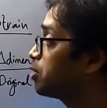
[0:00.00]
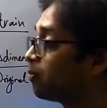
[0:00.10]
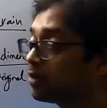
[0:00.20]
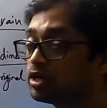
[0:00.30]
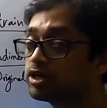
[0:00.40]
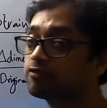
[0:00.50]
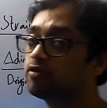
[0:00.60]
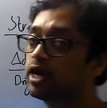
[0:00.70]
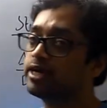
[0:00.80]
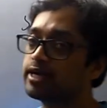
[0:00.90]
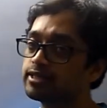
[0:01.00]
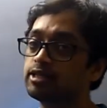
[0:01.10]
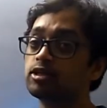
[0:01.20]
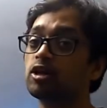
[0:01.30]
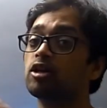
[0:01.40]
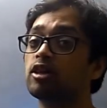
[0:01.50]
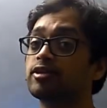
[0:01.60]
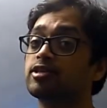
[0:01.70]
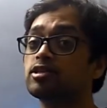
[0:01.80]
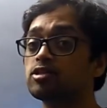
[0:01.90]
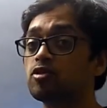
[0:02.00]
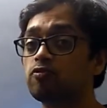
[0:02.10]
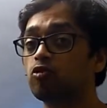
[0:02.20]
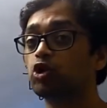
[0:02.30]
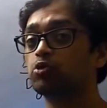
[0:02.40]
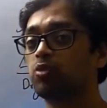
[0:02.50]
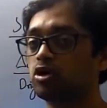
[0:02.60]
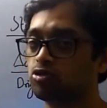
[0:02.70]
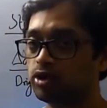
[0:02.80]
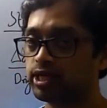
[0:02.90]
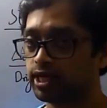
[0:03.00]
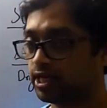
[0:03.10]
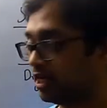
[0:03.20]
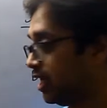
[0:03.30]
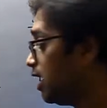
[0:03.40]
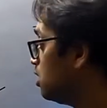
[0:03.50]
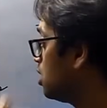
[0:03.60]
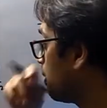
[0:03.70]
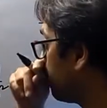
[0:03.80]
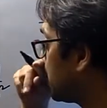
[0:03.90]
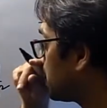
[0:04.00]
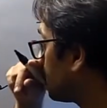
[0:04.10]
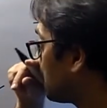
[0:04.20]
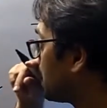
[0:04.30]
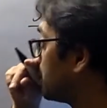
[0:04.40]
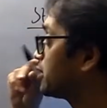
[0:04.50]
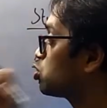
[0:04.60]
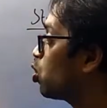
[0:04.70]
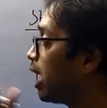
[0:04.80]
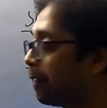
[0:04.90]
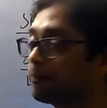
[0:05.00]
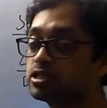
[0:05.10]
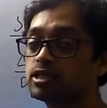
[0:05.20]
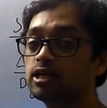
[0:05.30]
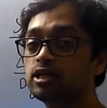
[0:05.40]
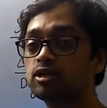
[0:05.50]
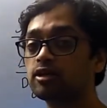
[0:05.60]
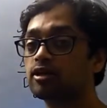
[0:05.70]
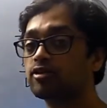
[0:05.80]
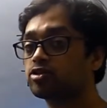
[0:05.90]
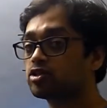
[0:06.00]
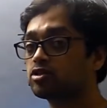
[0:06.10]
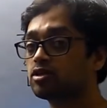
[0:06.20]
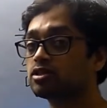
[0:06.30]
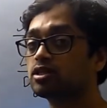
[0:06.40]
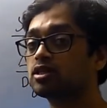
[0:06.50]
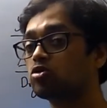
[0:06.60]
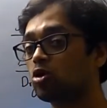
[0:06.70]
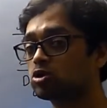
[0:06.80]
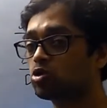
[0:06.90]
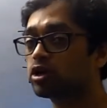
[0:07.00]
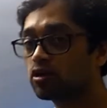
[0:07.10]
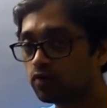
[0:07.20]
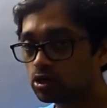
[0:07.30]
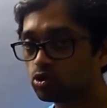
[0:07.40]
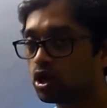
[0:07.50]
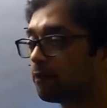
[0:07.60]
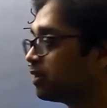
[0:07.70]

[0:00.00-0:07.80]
properly defined as internal resistive force per unit area, but it so happens that internal resistance is also equal to the